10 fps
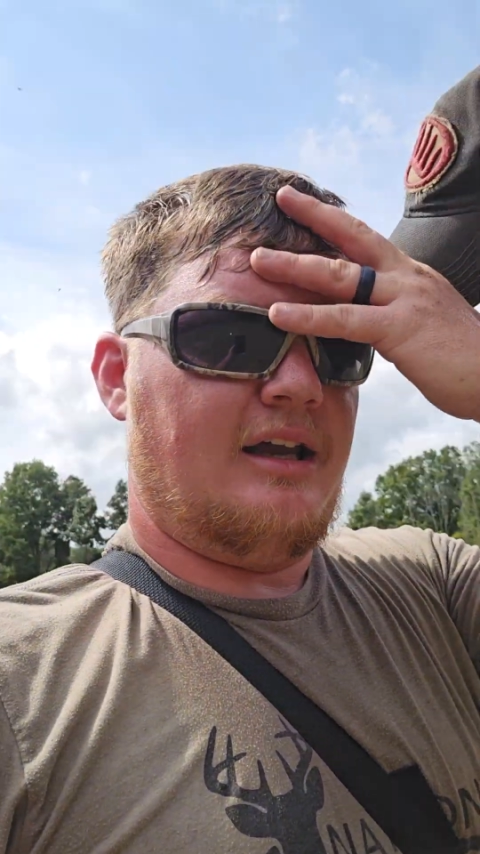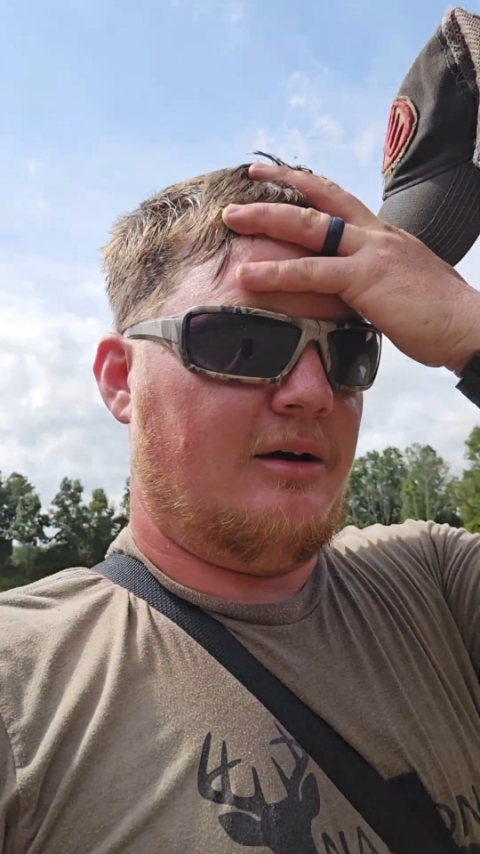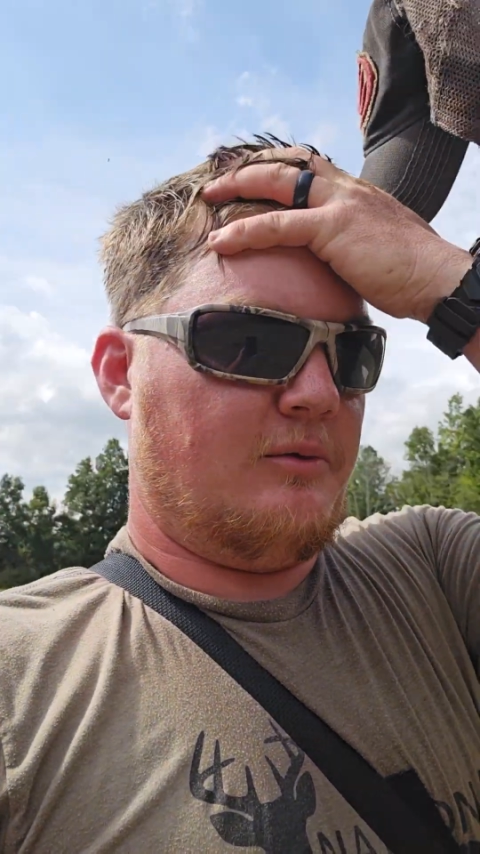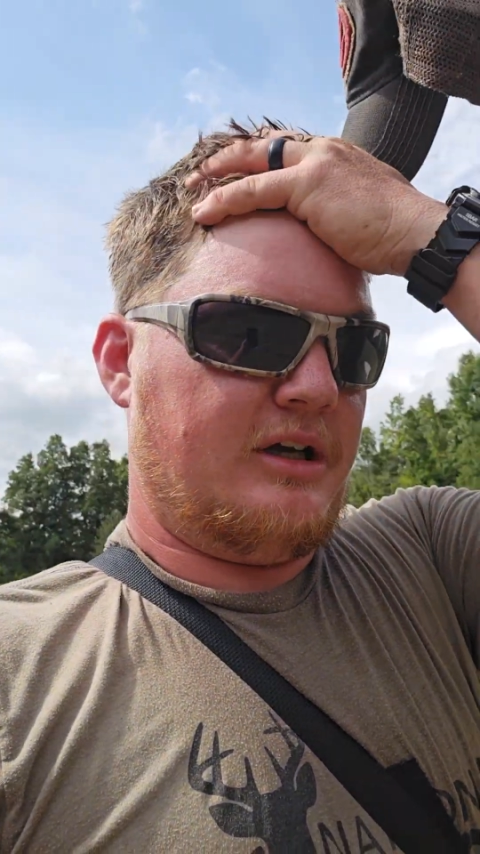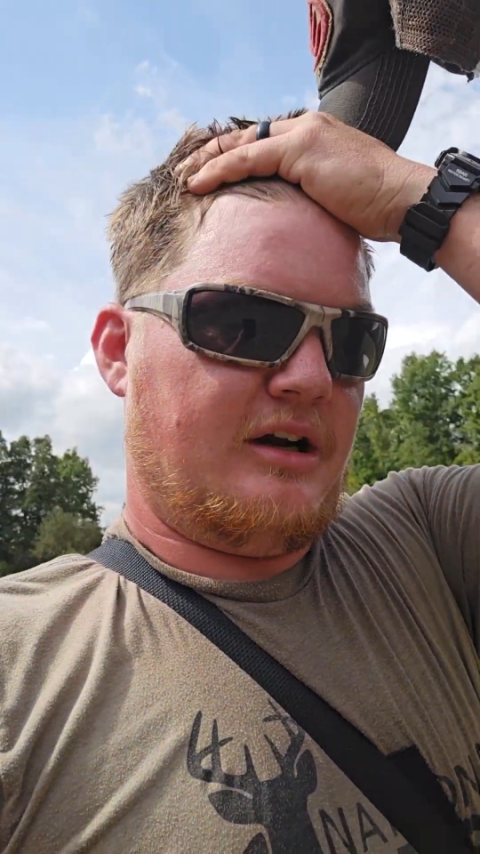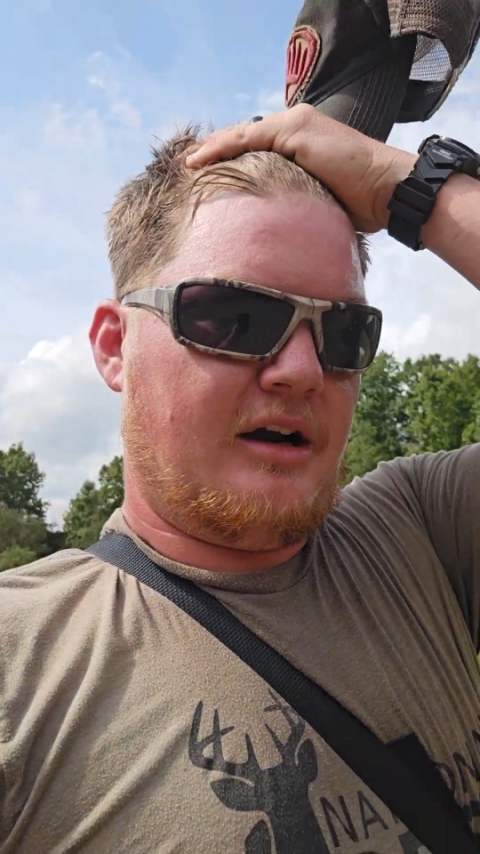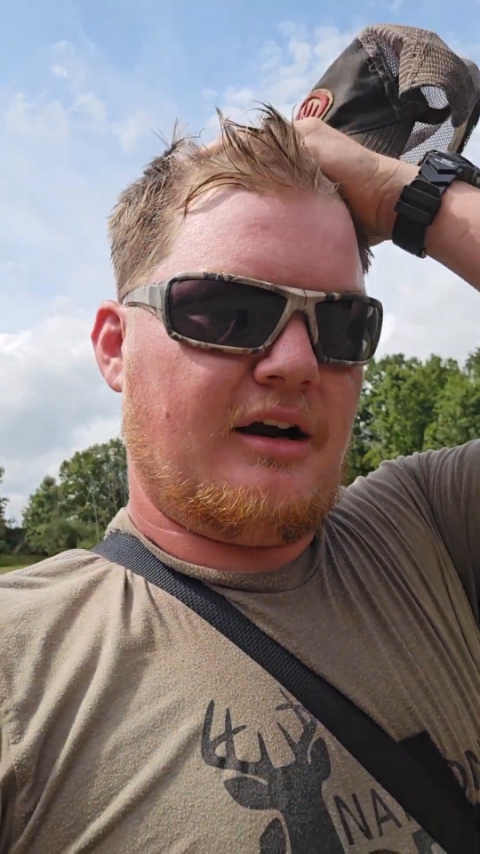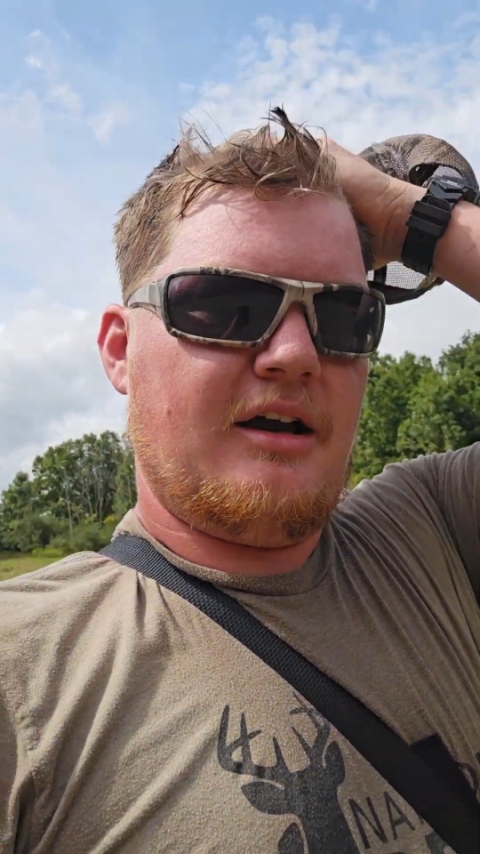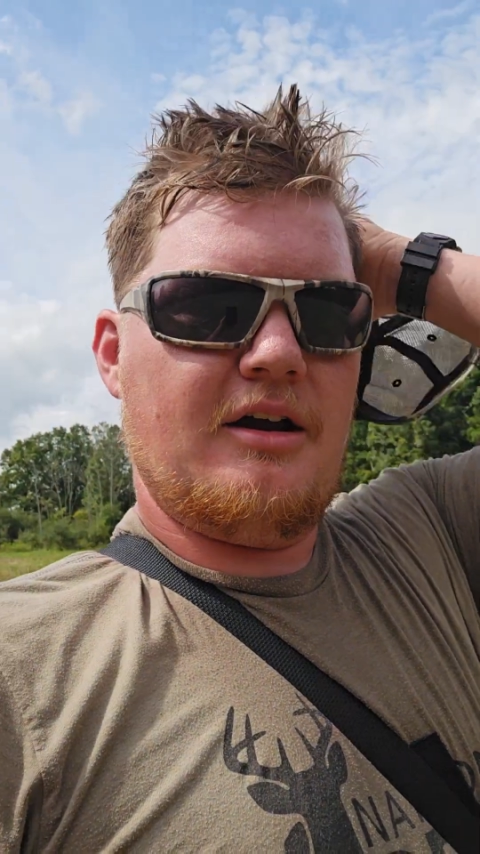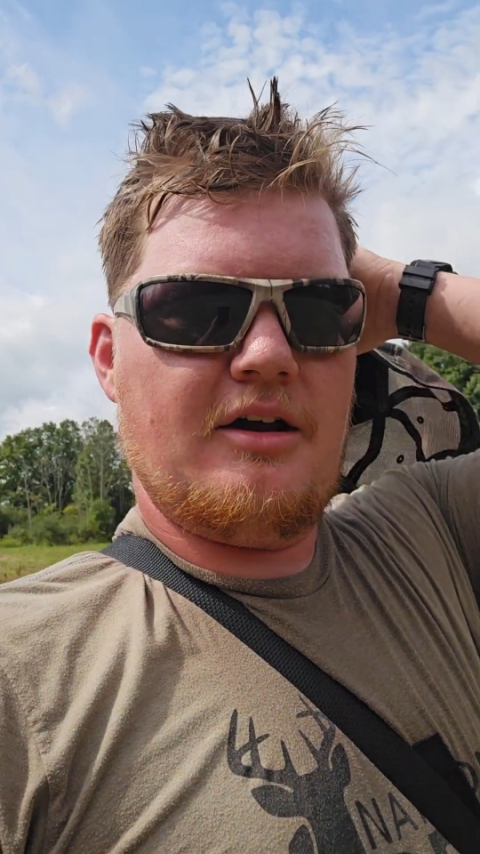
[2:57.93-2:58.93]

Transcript: and we are